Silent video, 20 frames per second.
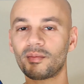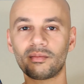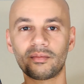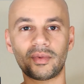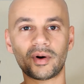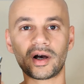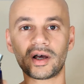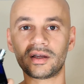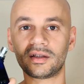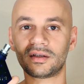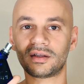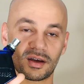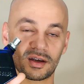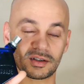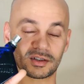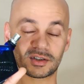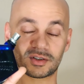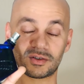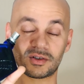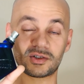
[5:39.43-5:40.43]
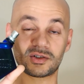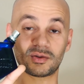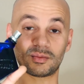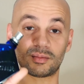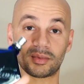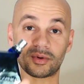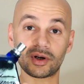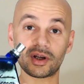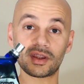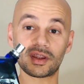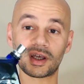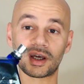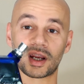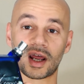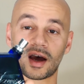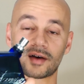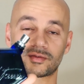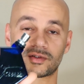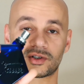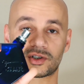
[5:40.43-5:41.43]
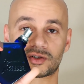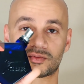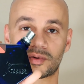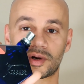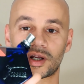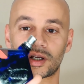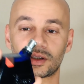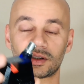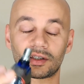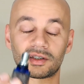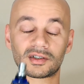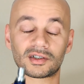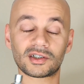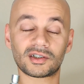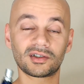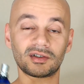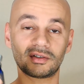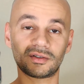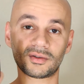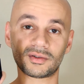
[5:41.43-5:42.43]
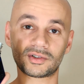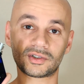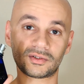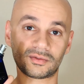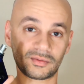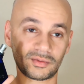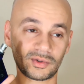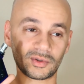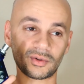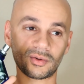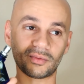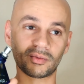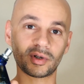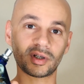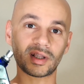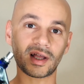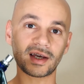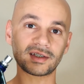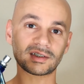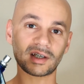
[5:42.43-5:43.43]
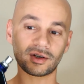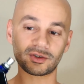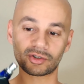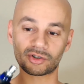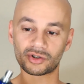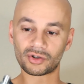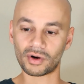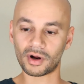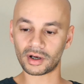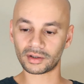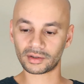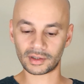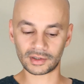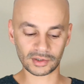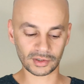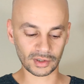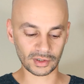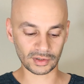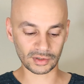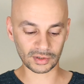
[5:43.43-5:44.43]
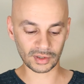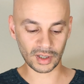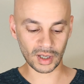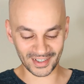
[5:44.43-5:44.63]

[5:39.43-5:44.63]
but as soon as you breathe in after spraying this, you'll realize how strong this is.